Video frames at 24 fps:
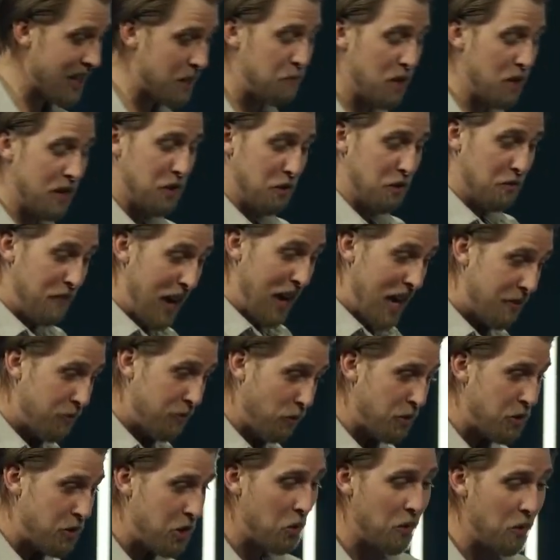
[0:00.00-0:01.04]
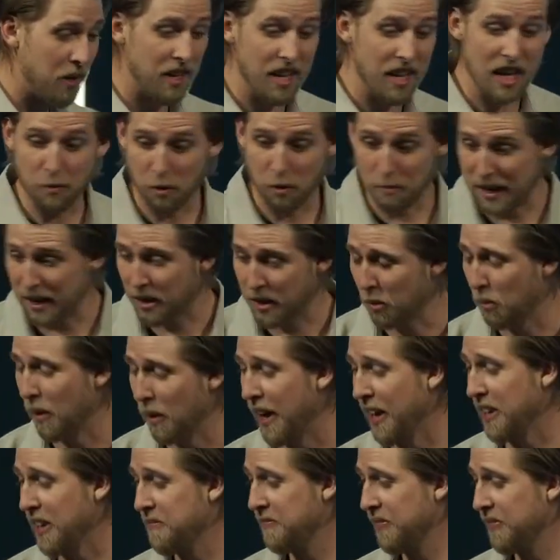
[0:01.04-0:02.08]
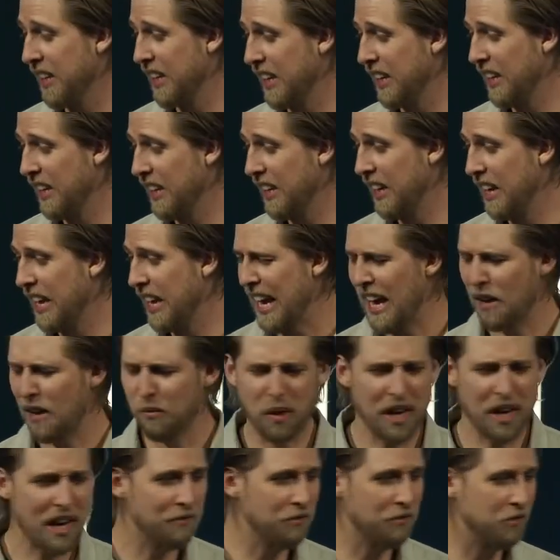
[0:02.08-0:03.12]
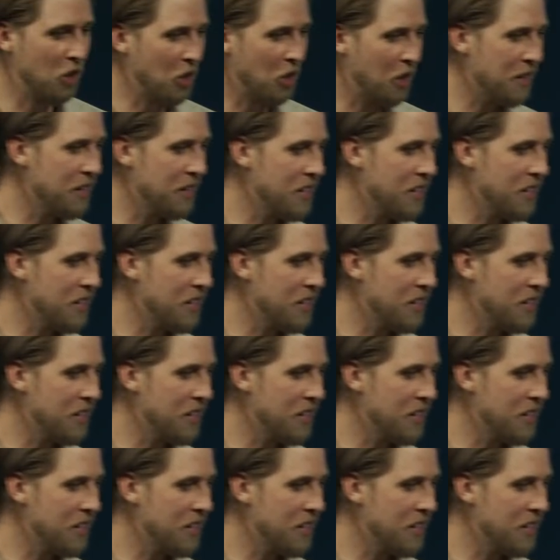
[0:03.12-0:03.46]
but if you're faithful to it, it will make a way. And what I've learned